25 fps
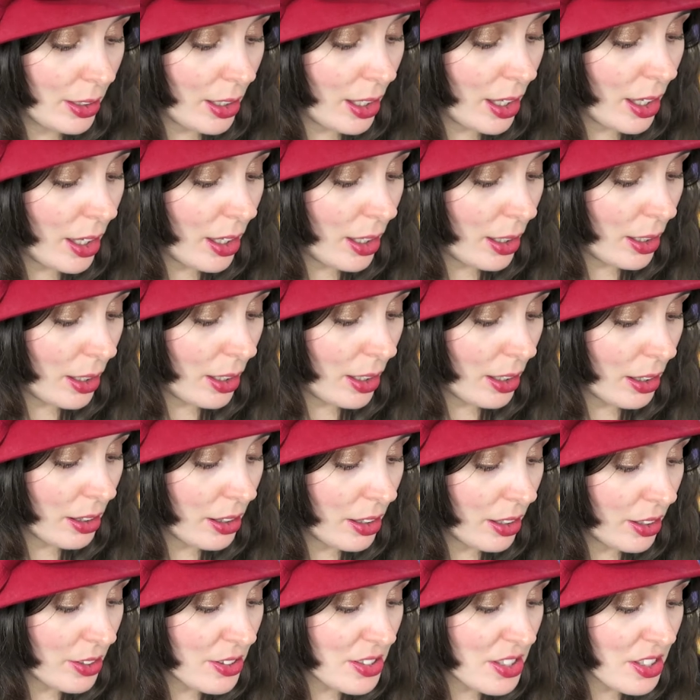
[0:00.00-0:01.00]

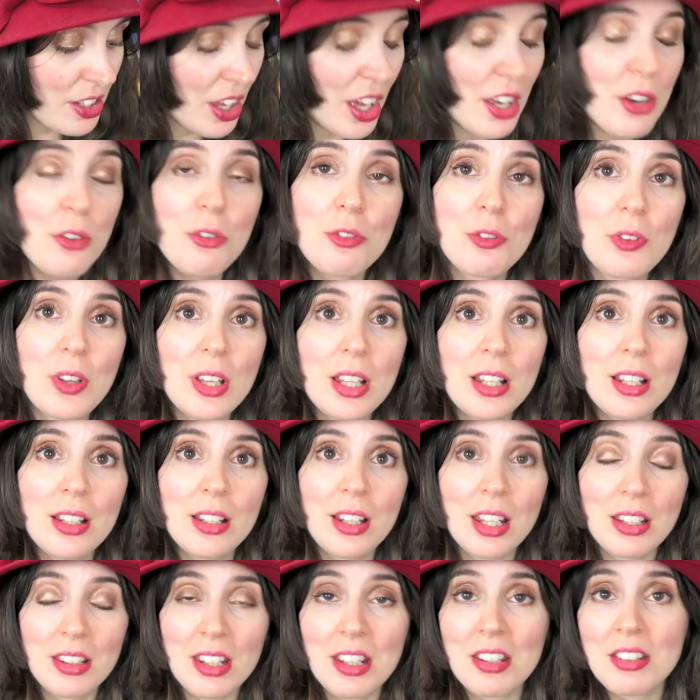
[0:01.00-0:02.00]
kind of, like,